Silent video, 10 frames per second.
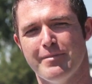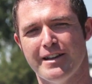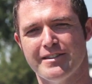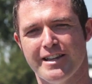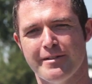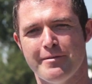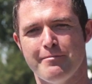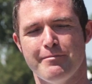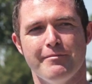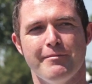Basically,
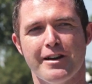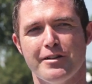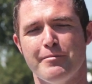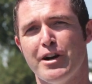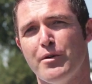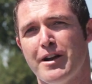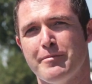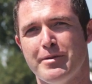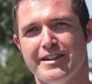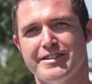I'm a medical
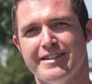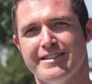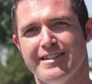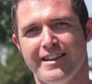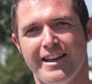marijuana patient,